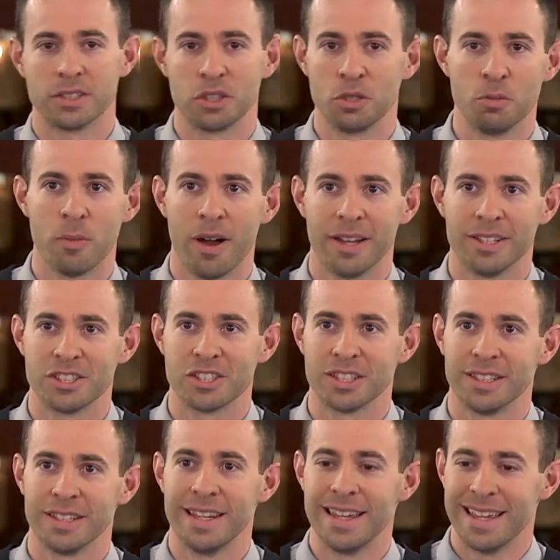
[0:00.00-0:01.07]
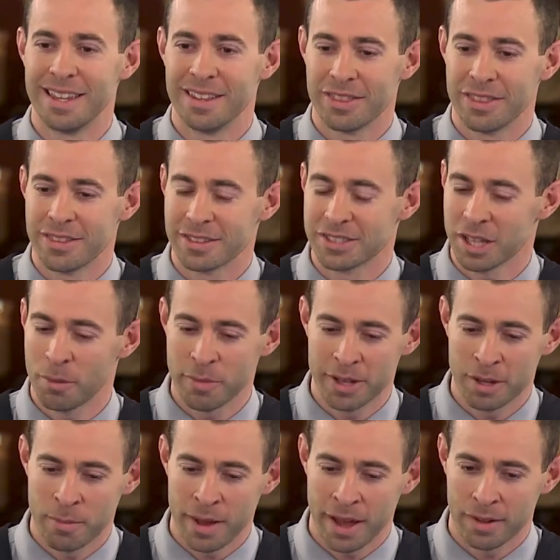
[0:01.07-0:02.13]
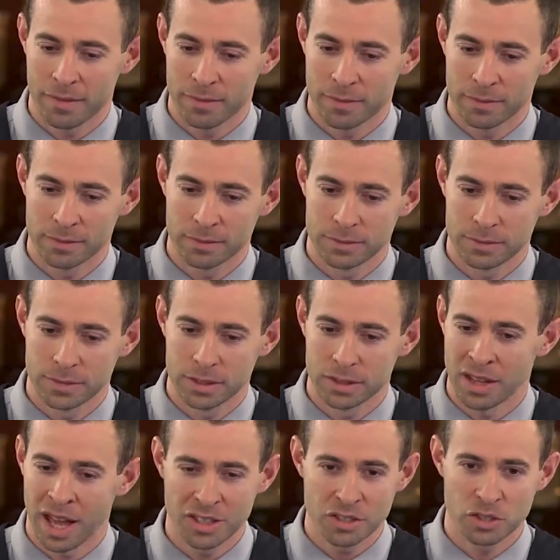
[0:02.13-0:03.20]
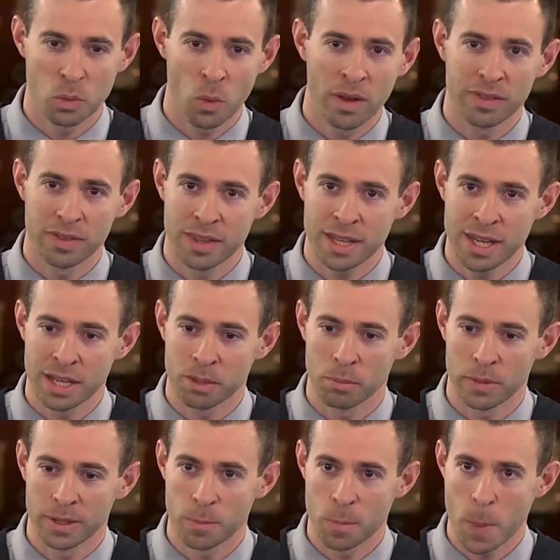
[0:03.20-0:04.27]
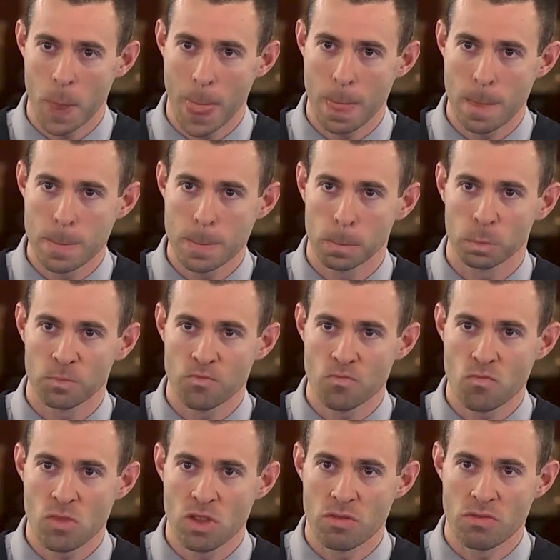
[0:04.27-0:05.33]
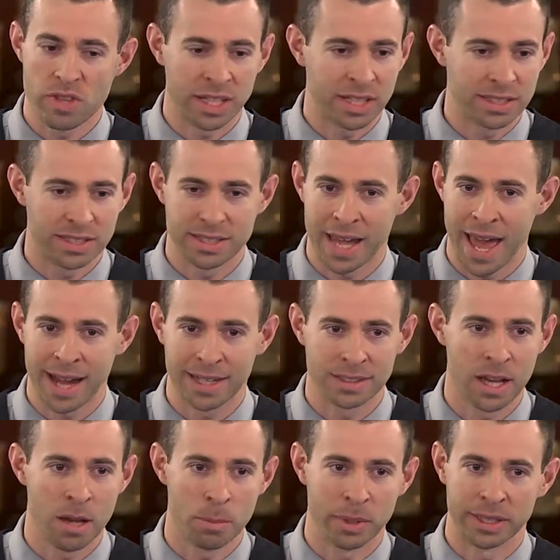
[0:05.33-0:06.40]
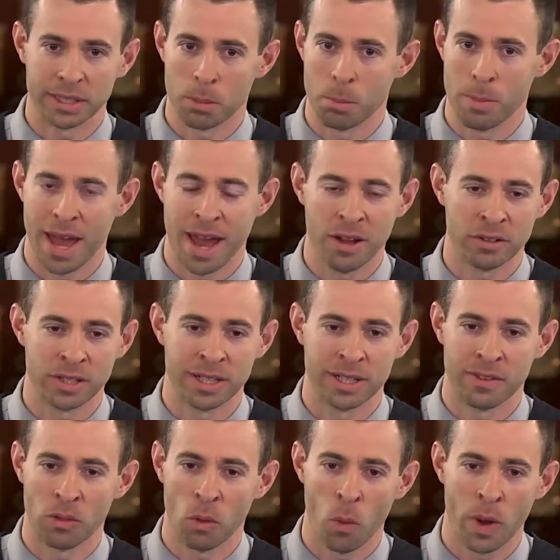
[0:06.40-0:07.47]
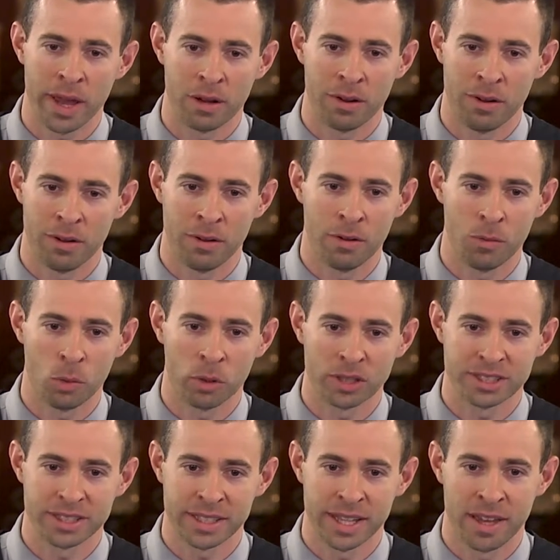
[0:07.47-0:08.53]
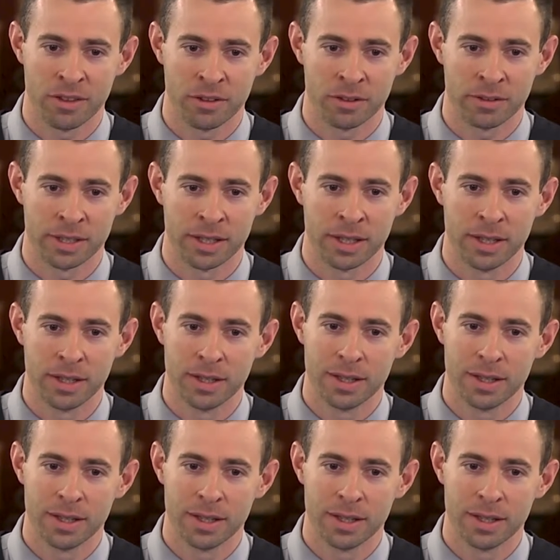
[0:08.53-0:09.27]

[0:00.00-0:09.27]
it's too much, and there's something about not just one thing, but things stacked up and compounded, and then the way it all works together. And